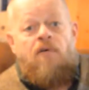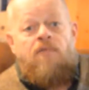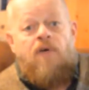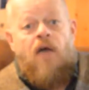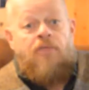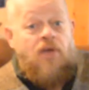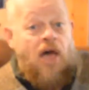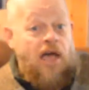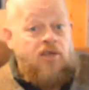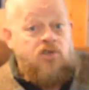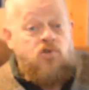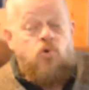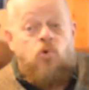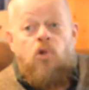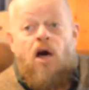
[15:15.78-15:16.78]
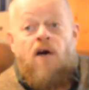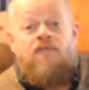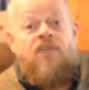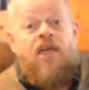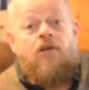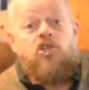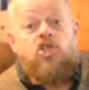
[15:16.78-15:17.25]
and the high school of
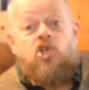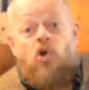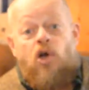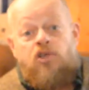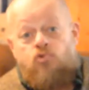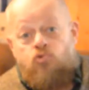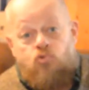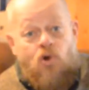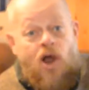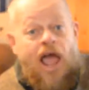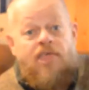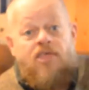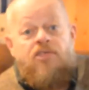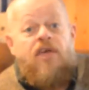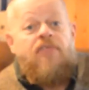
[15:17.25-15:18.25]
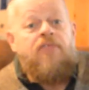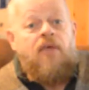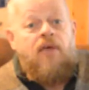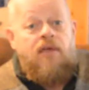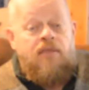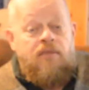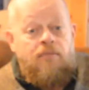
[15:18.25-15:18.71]
their choice rather than
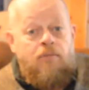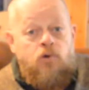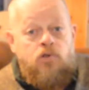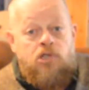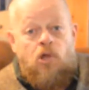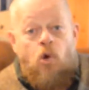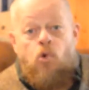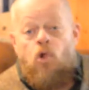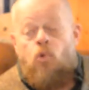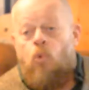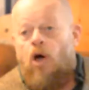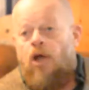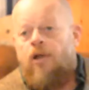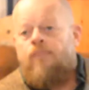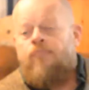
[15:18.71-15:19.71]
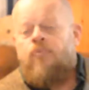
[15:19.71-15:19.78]
the most local one.